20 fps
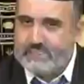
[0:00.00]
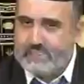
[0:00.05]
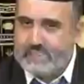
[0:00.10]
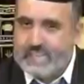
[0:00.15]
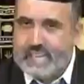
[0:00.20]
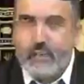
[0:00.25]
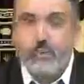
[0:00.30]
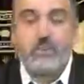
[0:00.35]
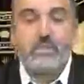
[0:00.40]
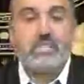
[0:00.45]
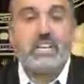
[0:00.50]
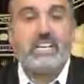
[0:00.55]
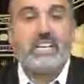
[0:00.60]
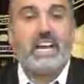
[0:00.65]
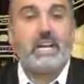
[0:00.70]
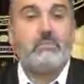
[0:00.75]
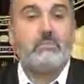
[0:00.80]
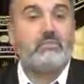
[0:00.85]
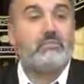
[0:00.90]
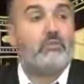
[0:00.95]
It was the
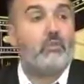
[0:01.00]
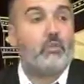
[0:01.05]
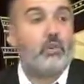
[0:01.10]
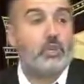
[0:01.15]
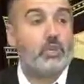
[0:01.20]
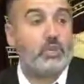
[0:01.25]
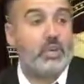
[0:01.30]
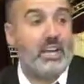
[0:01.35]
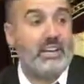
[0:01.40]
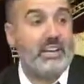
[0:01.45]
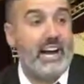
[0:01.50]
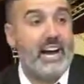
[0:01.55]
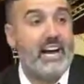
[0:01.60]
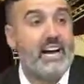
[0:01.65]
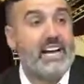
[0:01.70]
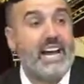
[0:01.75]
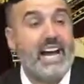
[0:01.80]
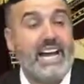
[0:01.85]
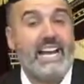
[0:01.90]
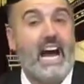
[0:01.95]
night before Rosh Hashanah,
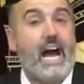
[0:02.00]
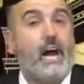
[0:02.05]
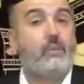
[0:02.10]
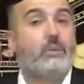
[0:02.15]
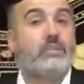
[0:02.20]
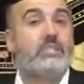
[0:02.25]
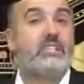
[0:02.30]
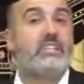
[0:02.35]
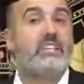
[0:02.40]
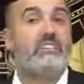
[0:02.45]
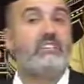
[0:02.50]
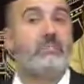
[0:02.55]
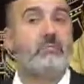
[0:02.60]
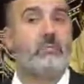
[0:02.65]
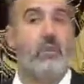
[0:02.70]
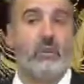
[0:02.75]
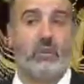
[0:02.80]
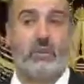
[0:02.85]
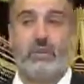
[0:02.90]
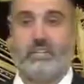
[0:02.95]
and I was leaving
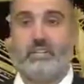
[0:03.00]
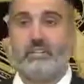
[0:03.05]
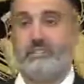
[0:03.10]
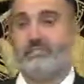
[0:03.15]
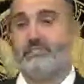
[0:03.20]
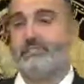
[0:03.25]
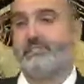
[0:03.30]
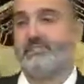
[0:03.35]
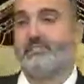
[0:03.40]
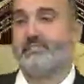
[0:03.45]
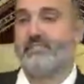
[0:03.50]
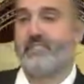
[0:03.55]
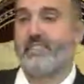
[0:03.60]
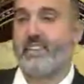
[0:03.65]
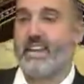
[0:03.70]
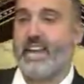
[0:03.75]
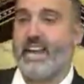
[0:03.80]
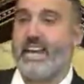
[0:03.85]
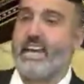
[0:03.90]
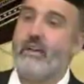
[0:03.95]
Brooklyn,
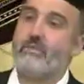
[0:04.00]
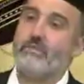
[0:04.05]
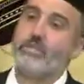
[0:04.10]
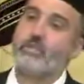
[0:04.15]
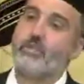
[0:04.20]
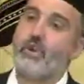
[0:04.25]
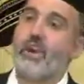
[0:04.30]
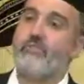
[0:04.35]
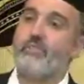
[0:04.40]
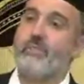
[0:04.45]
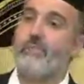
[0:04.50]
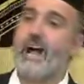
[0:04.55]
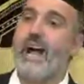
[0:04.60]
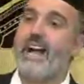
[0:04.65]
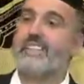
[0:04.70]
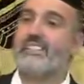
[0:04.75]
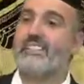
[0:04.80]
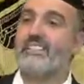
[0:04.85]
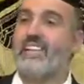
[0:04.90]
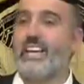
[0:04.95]
and I was driving
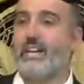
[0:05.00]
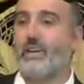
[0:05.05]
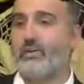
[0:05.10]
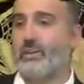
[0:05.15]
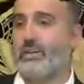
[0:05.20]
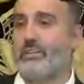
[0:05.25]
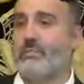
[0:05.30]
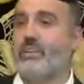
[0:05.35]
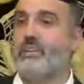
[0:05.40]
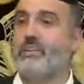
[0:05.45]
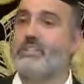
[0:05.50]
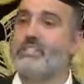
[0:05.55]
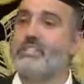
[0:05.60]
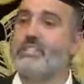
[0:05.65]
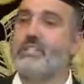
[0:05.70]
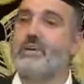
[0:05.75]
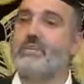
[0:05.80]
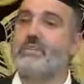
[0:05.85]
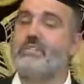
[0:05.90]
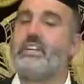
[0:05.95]
back to Lakewood, because in
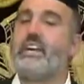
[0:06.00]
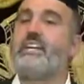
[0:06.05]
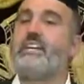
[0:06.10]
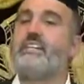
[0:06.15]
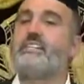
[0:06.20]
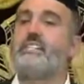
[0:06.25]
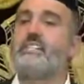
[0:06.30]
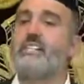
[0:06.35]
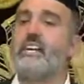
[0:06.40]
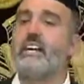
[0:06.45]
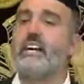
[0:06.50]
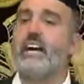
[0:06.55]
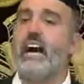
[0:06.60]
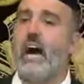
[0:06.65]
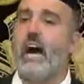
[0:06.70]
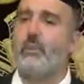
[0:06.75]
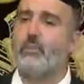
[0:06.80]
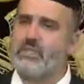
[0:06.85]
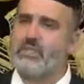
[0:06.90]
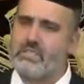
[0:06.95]
those days,
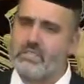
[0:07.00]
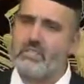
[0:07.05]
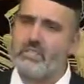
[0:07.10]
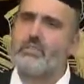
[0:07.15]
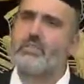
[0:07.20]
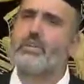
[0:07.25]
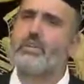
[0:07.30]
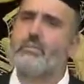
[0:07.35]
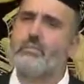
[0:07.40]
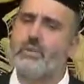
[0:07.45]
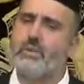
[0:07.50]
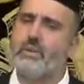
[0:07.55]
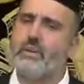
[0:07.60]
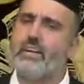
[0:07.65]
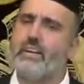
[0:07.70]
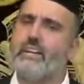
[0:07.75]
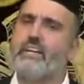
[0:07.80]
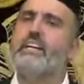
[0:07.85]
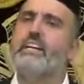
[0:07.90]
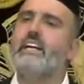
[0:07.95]
I was still
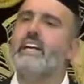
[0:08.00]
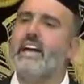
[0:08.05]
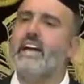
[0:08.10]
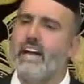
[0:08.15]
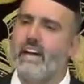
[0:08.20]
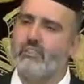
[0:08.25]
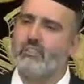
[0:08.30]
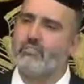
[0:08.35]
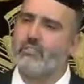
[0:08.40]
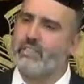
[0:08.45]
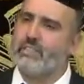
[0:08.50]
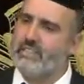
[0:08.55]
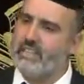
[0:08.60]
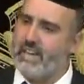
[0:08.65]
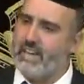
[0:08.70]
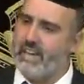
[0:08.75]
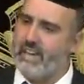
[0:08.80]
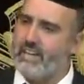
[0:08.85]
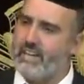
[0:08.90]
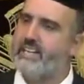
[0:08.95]
commuting every
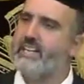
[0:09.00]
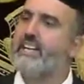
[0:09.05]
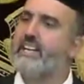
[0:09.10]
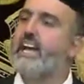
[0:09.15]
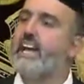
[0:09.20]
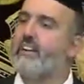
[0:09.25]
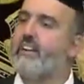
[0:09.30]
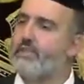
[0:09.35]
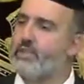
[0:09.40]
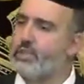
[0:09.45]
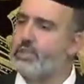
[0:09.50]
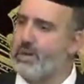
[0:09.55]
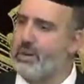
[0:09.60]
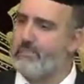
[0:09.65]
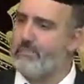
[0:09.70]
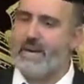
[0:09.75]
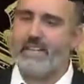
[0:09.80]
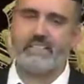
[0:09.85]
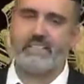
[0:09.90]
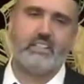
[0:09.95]
day, every
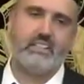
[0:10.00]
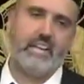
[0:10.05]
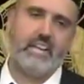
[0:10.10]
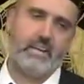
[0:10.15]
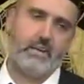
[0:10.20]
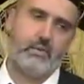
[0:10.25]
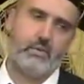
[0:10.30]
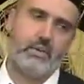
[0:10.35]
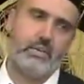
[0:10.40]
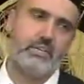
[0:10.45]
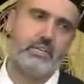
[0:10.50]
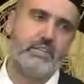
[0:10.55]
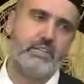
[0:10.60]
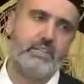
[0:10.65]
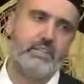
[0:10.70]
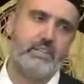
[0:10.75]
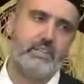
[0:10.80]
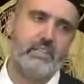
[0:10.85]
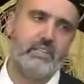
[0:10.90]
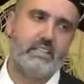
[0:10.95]
Shabbat to Lakewood,
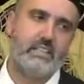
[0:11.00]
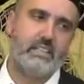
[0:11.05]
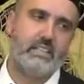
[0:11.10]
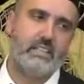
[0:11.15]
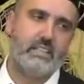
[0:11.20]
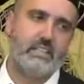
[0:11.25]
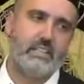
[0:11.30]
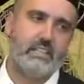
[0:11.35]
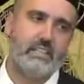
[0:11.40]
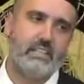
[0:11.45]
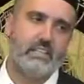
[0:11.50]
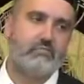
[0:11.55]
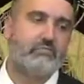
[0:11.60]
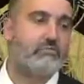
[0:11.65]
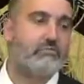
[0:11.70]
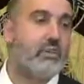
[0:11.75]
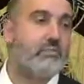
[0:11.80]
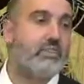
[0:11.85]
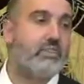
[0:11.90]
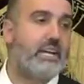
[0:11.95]

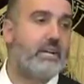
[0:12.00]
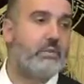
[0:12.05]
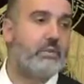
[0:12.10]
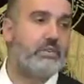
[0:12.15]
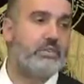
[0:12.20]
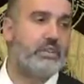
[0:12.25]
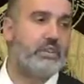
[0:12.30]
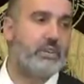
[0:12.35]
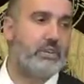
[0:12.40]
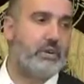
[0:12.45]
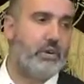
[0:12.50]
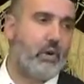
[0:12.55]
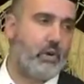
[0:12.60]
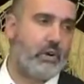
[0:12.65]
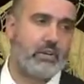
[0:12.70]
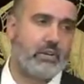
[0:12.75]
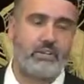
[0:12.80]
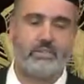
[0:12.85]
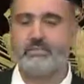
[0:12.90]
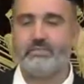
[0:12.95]
from Lakewood to New York.